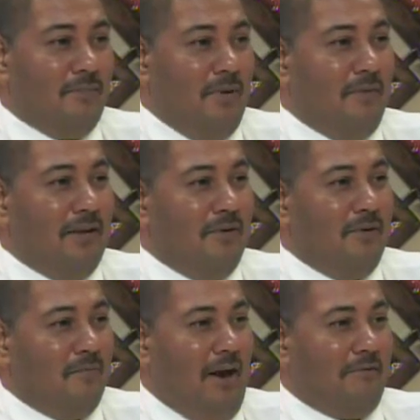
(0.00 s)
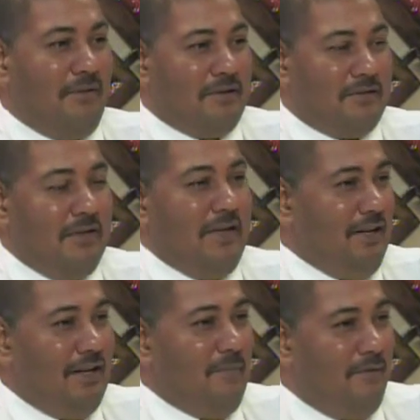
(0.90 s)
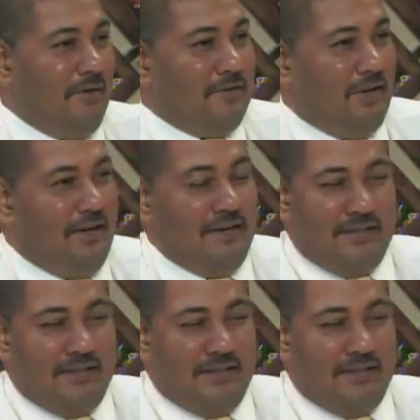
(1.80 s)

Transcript: People are doing breakfast, they're moving to lunch,